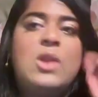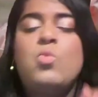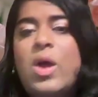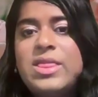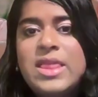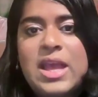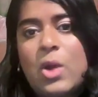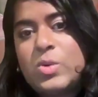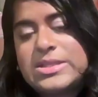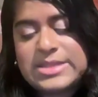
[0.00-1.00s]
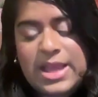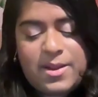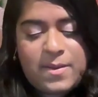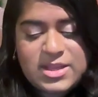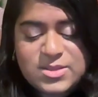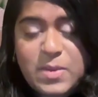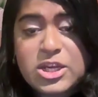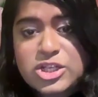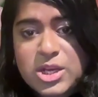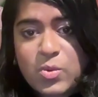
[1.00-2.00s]
And one thing I would say,
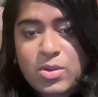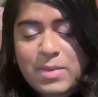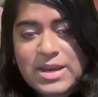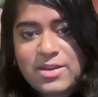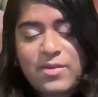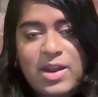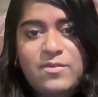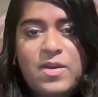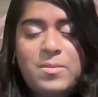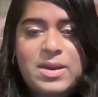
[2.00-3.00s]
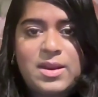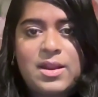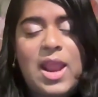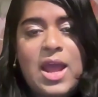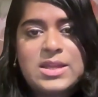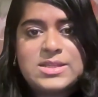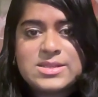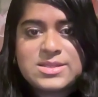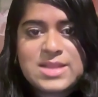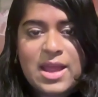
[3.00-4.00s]
especially with my divine feminine
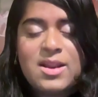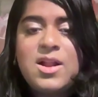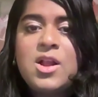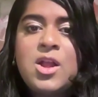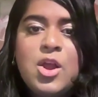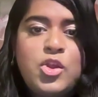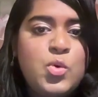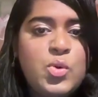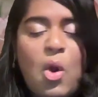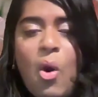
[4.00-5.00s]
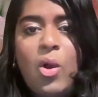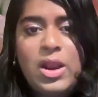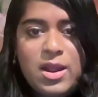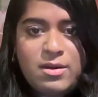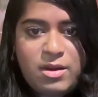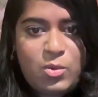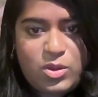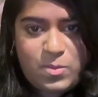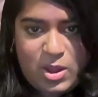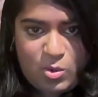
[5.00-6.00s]
clients, is that you would all agree
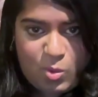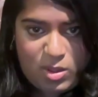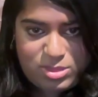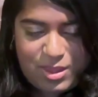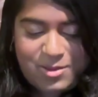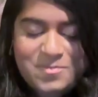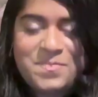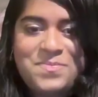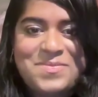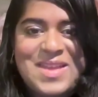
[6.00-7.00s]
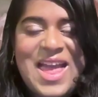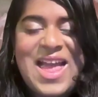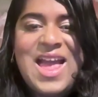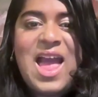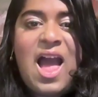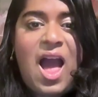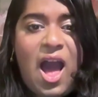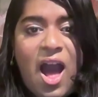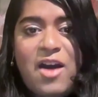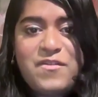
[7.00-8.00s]
with me on one thing.
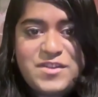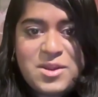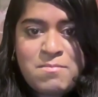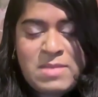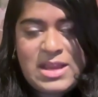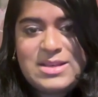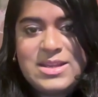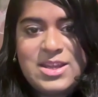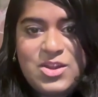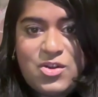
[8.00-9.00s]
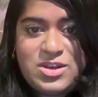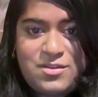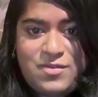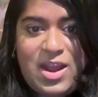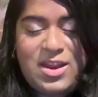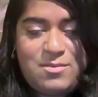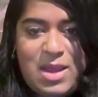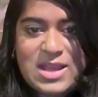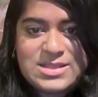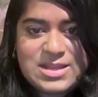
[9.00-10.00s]
After meeting your divine
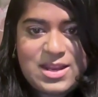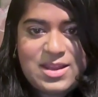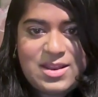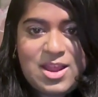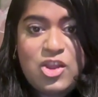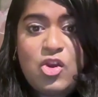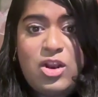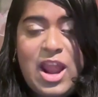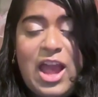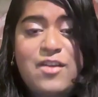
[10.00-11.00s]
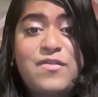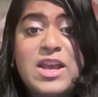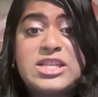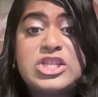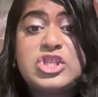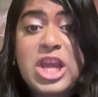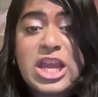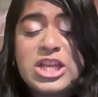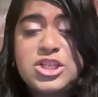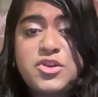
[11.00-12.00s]
masculine, your life has
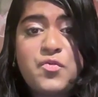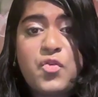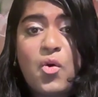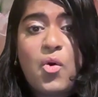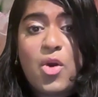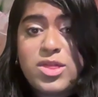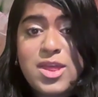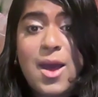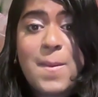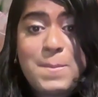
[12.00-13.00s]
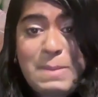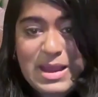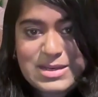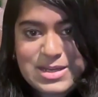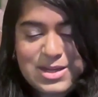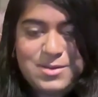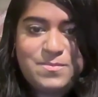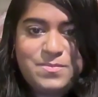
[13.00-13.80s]
changed for the better.